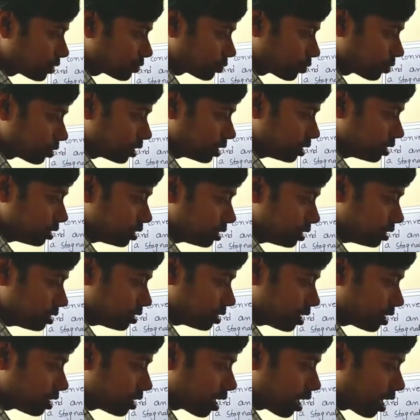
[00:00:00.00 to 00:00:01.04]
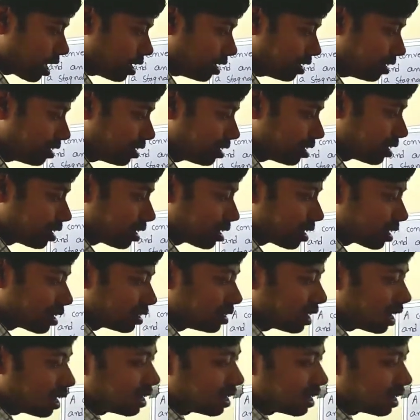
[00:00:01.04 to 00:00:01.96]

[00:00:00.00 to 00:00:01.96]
So in this area the